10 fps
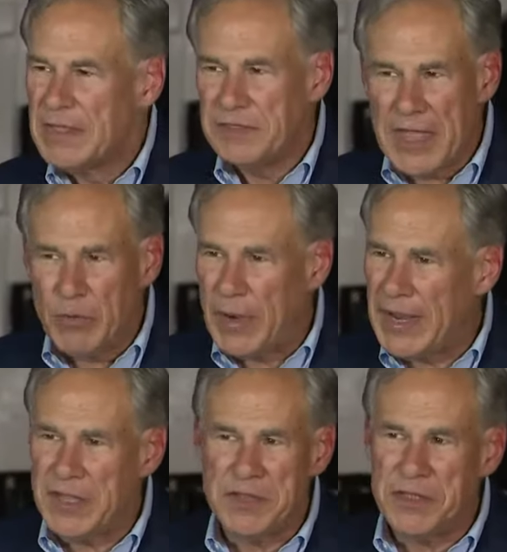They
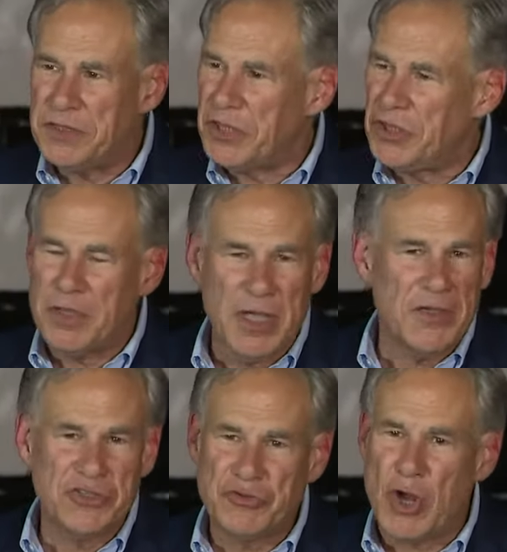ran the,
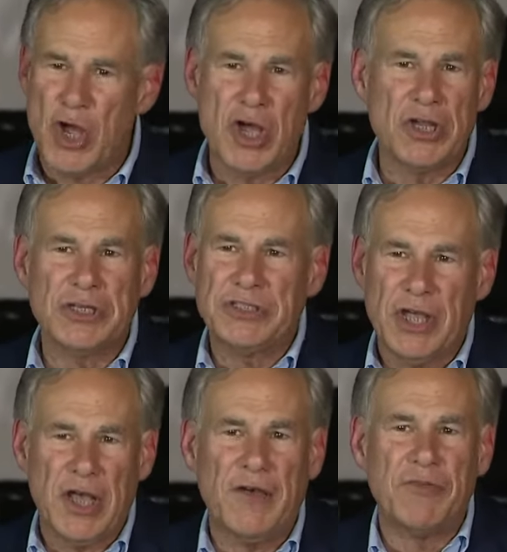a strong,
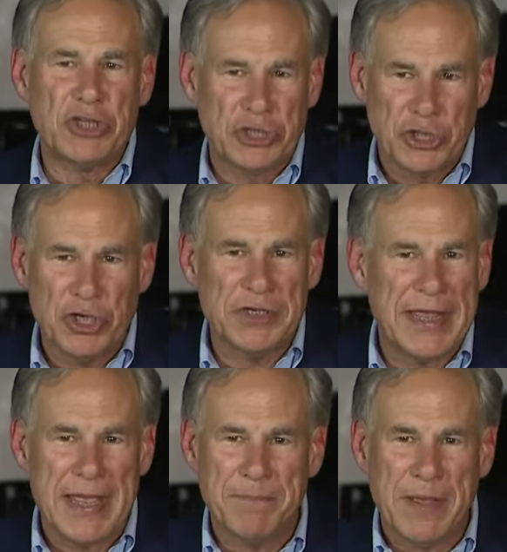tough, good
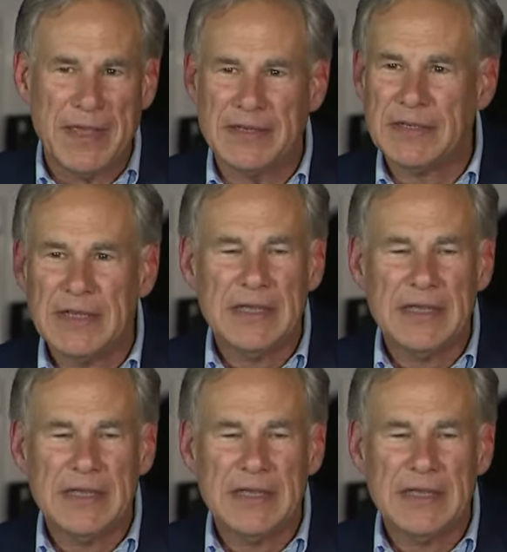campaign,